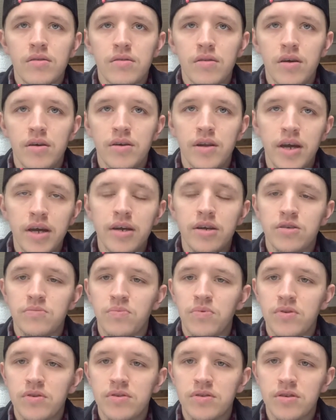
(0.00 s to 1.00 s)
the
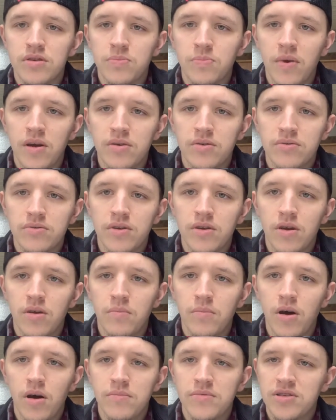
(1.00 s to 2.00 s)
dentist puts the spacers in
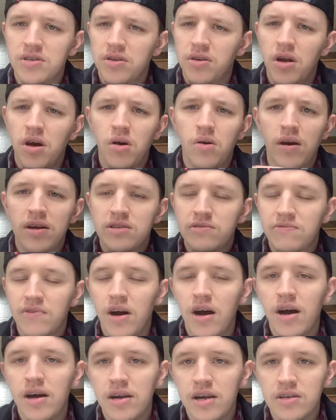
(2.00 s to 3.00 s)
on bottom? He said, no, that's
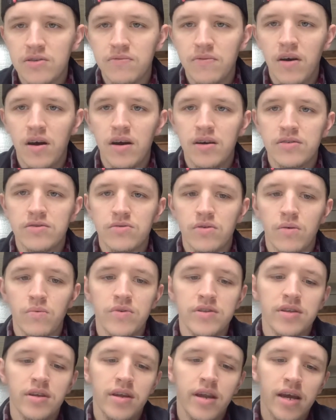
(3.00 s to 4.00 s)
fine. So I
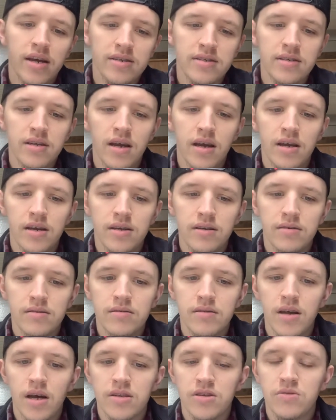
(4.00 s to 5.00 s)
went the next day,
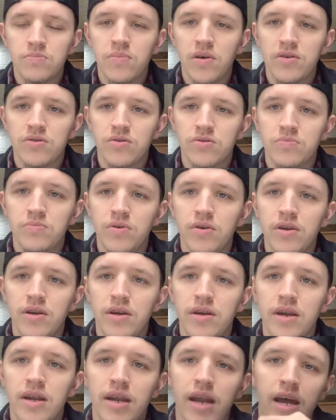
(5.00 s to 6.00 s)
got the spacers put
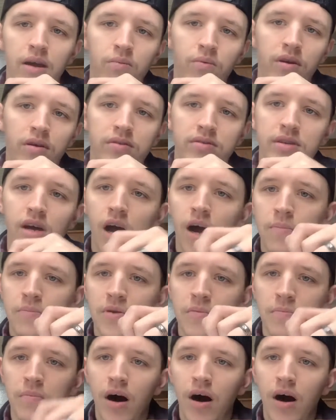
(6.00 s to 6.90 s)
in, and they went top to